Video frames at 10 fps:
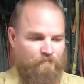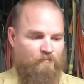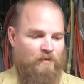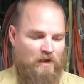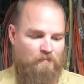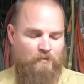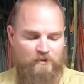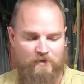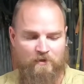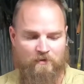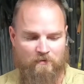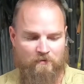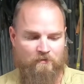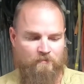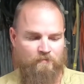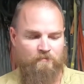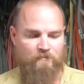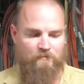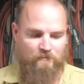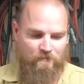that particular
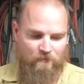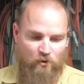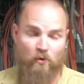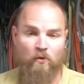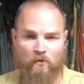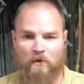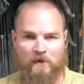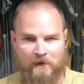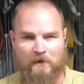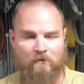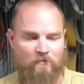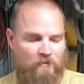Google account.